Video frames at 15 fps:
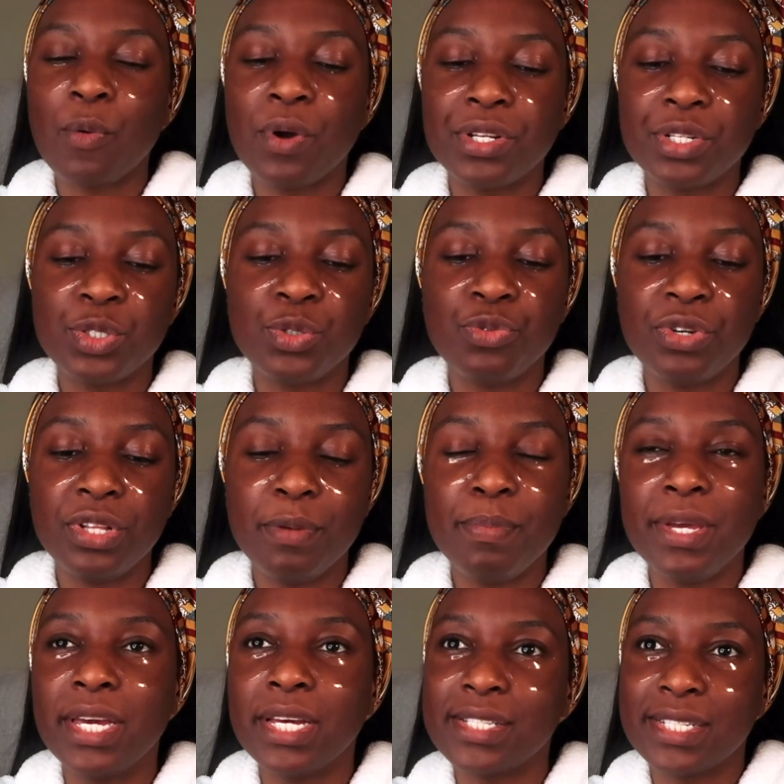I wanted to really
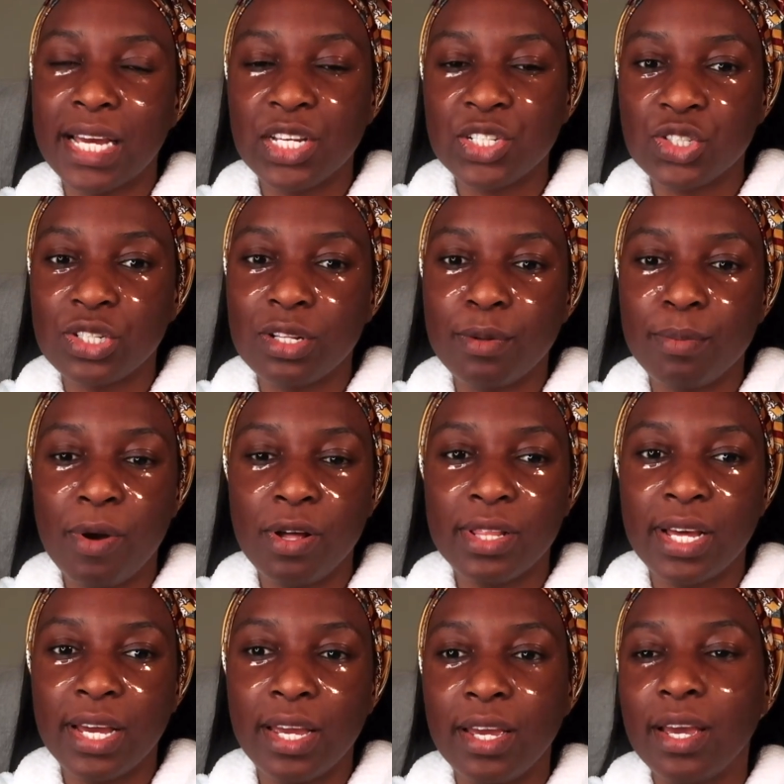be intentional about
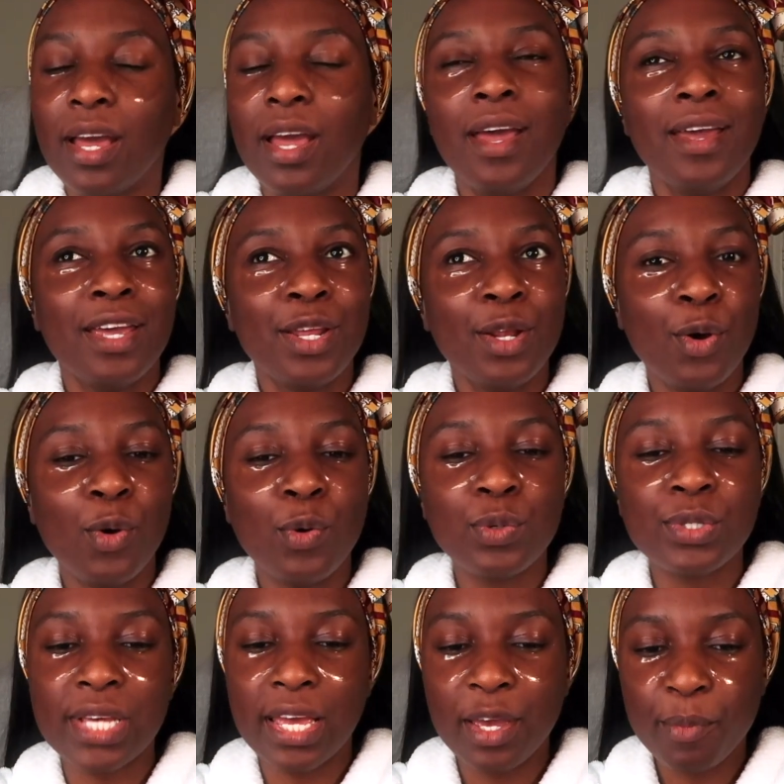like, you know,
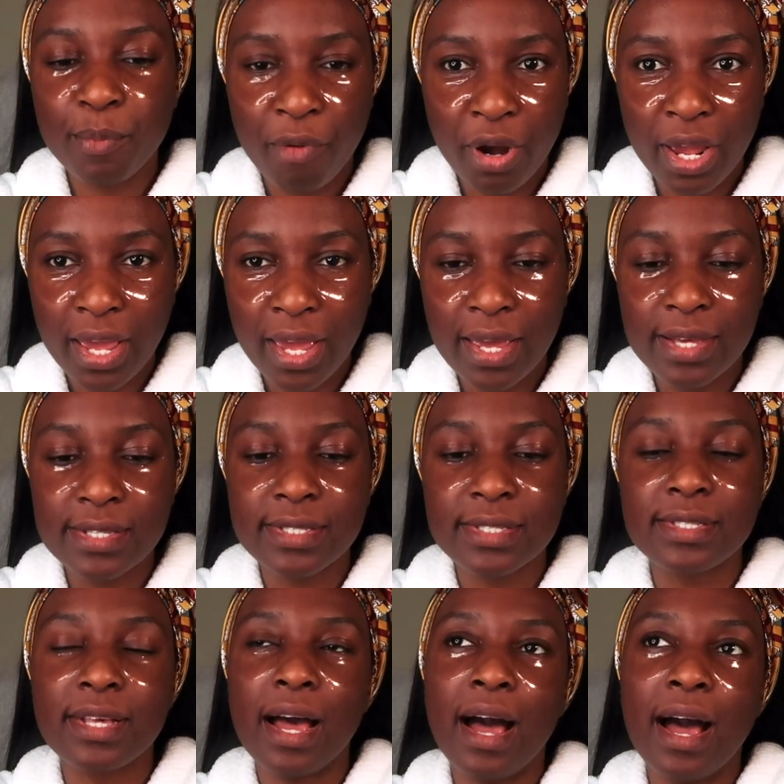taking breaks,
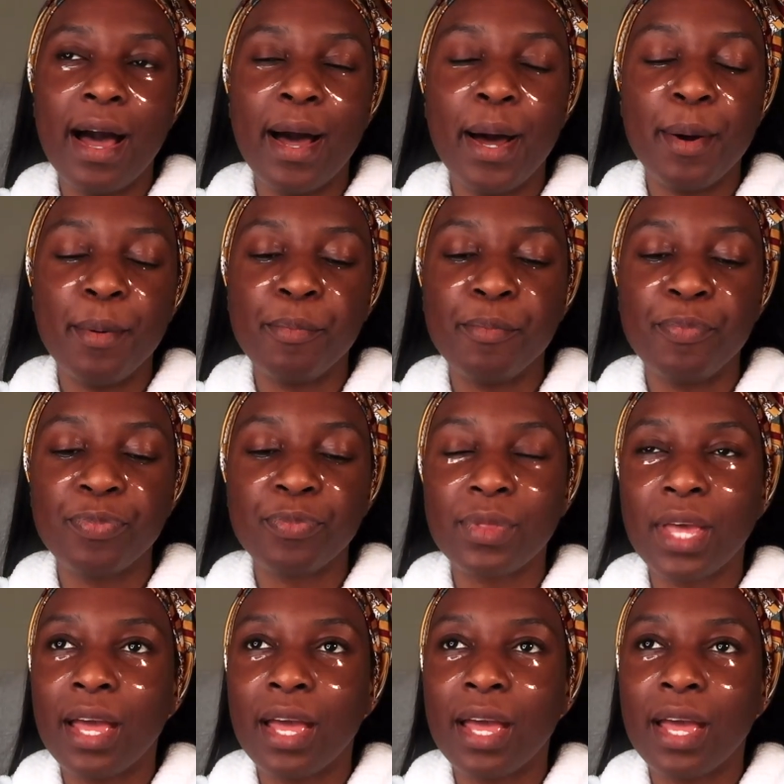um,